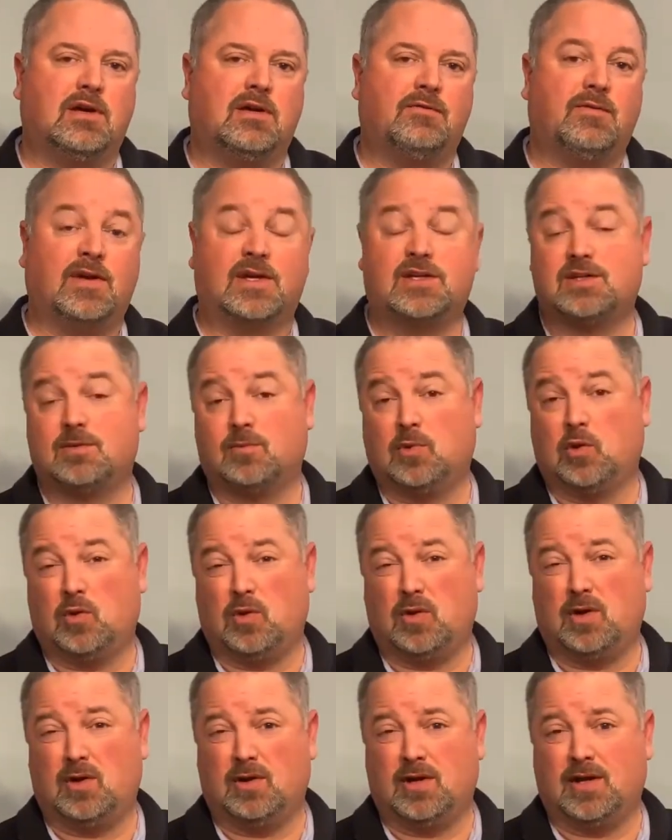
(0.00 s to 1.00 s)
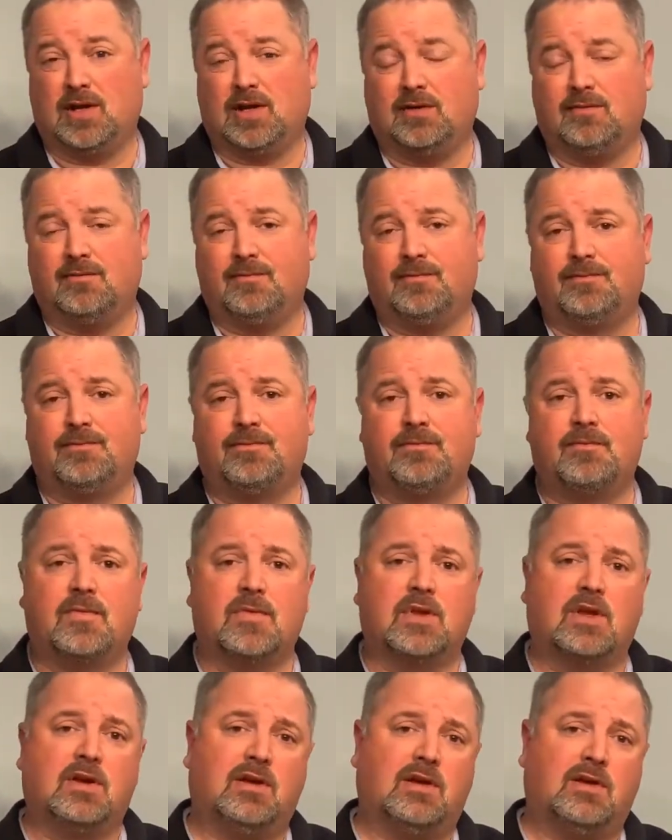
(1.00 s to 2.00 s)
vegetable oil in it
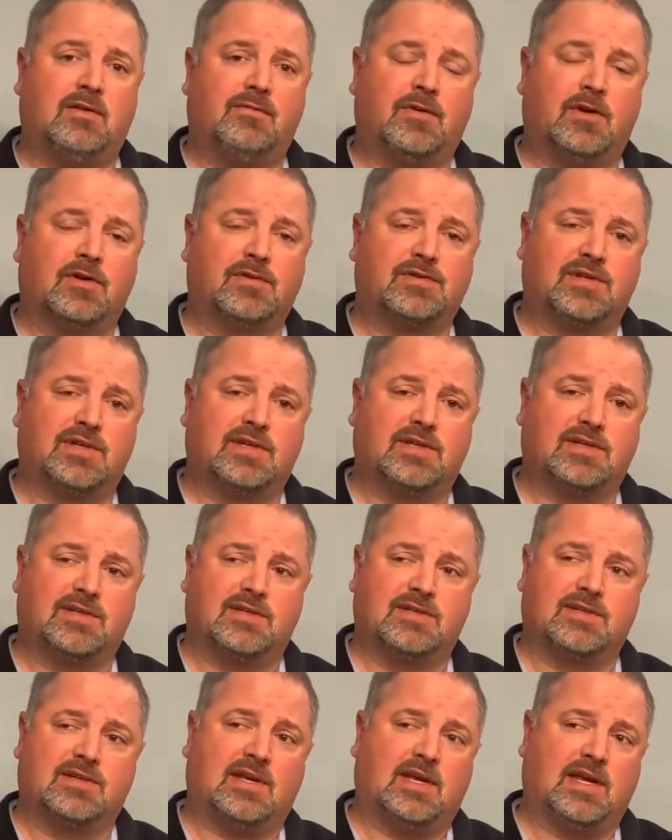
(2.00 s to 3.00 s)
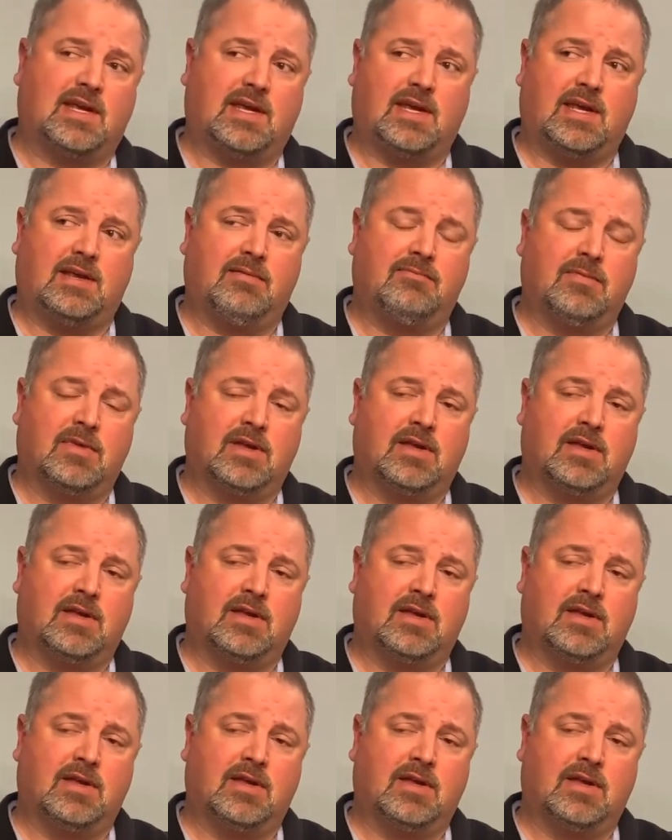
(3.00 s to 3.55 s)
versus a